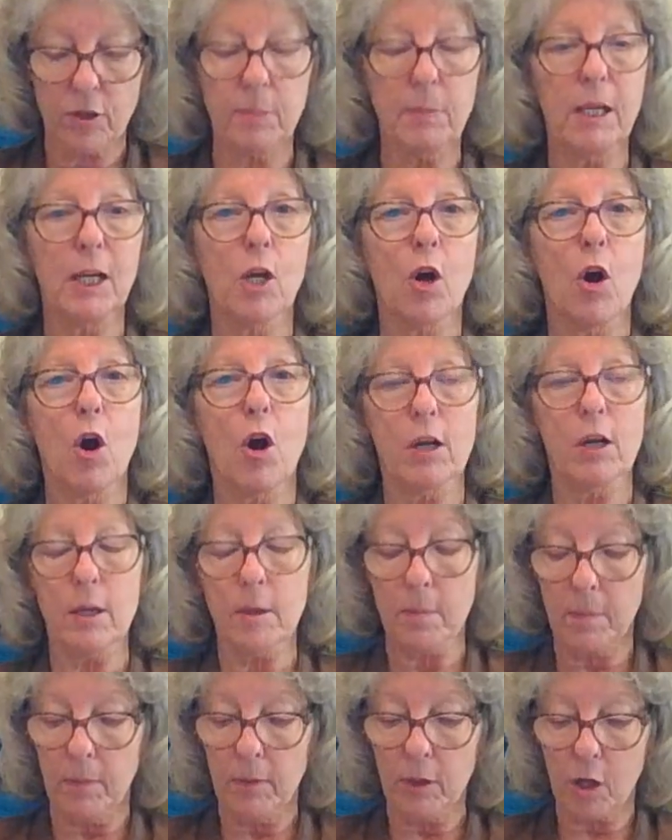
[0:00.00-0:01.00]
To be
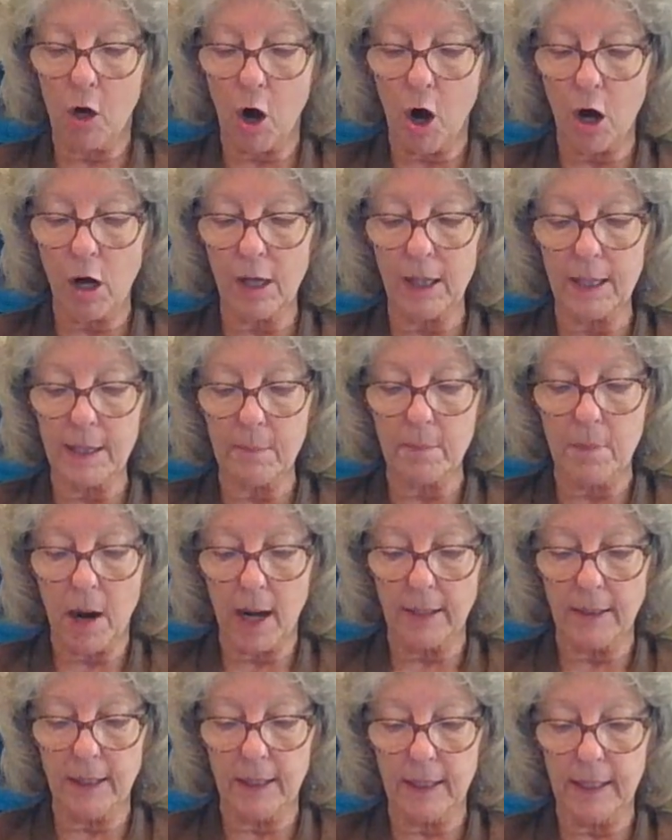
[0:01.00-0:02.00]
carnally, carnally
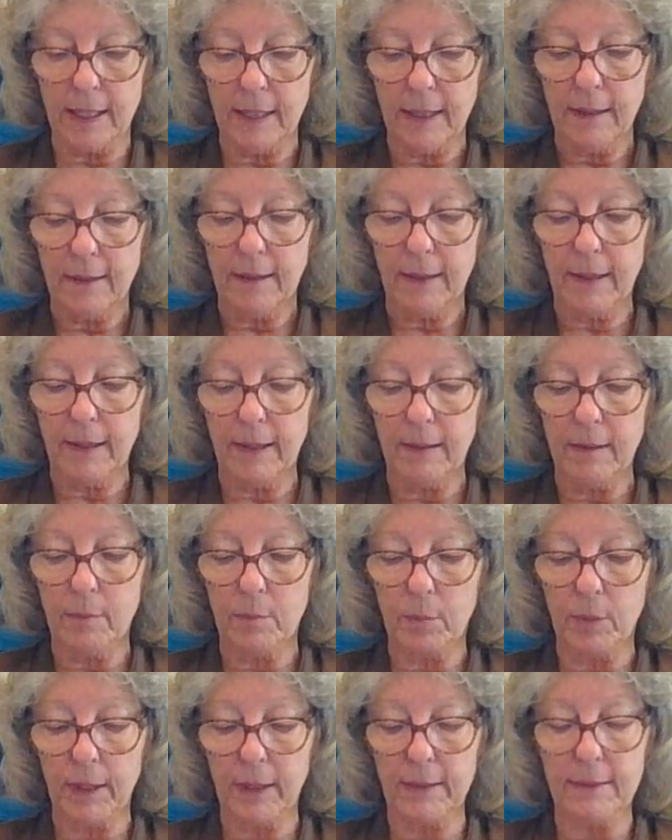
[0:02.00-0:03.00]
minded
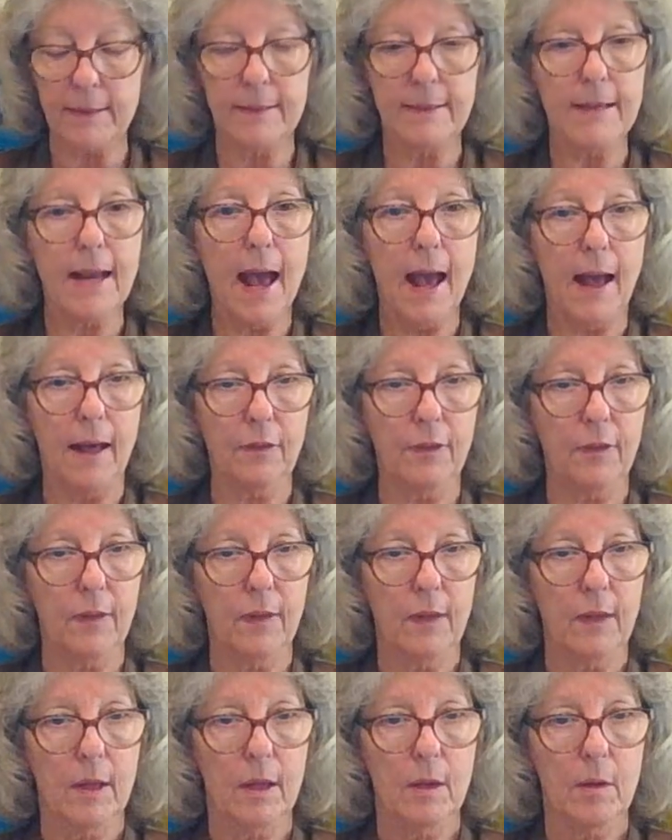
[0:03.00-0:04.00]
brings death,
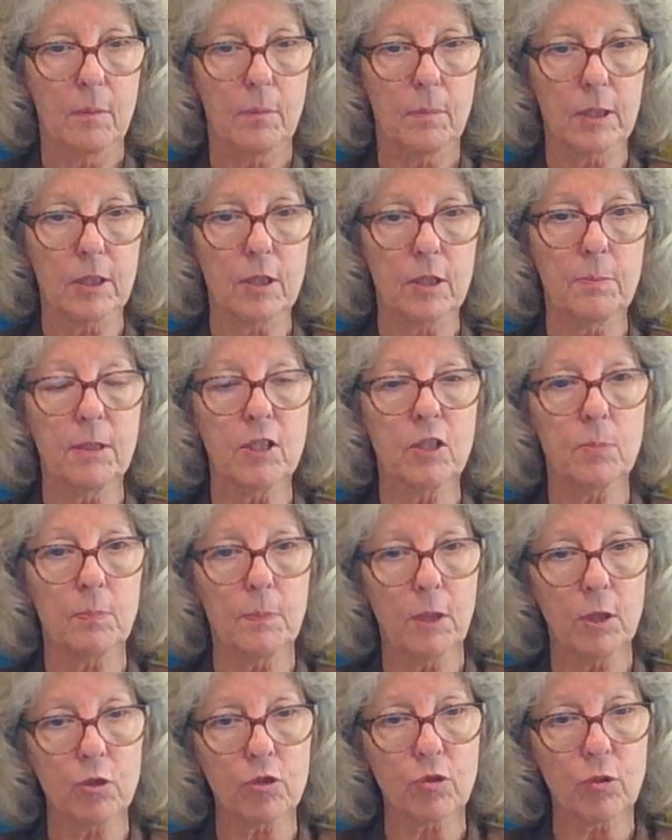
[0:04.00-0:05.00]
but to be
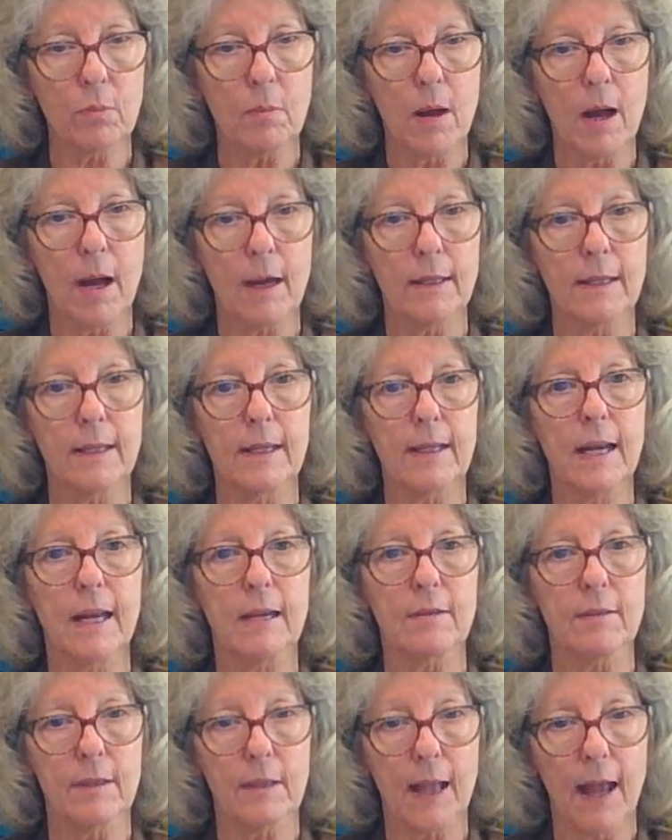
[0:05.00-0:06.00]
spiritual minded
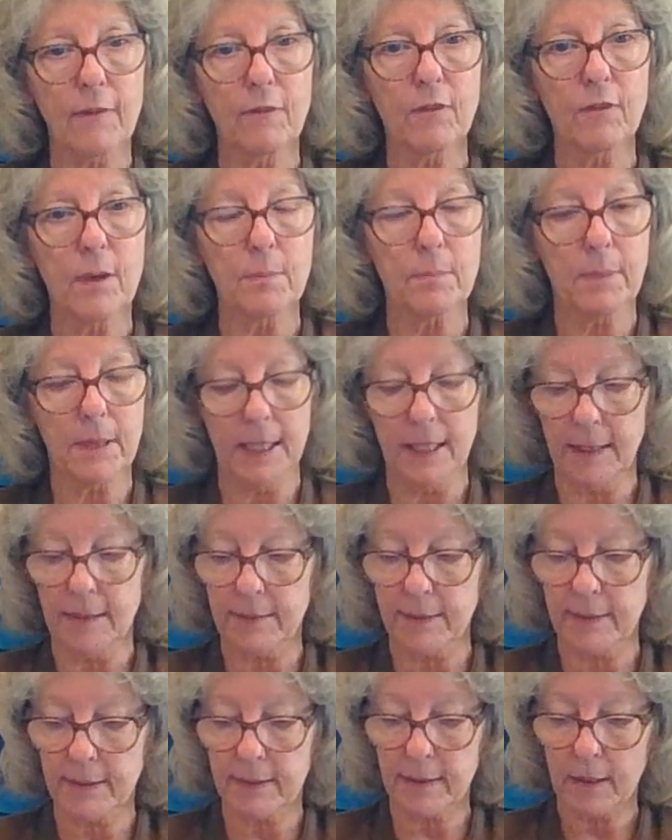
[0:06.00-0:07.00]
is life and
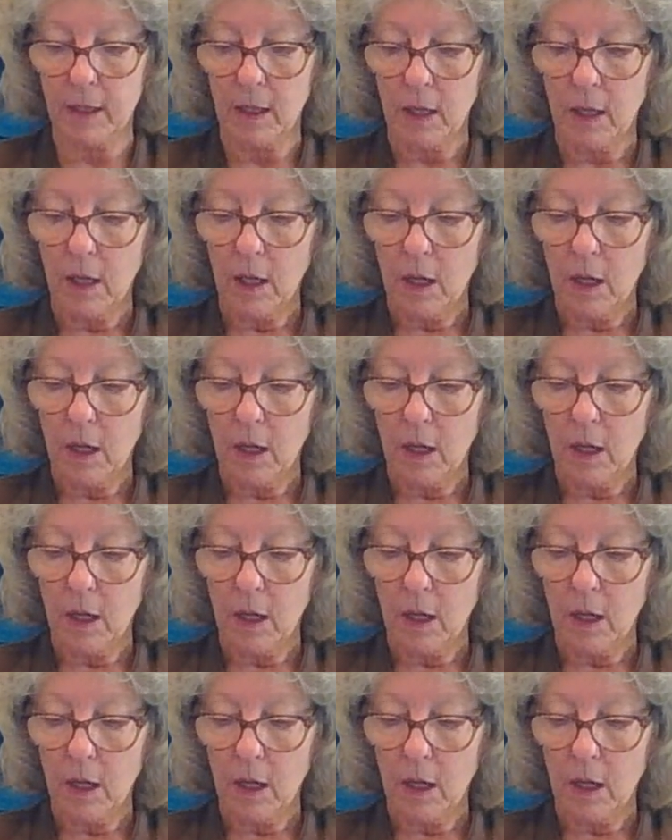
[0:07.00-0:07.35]
peace.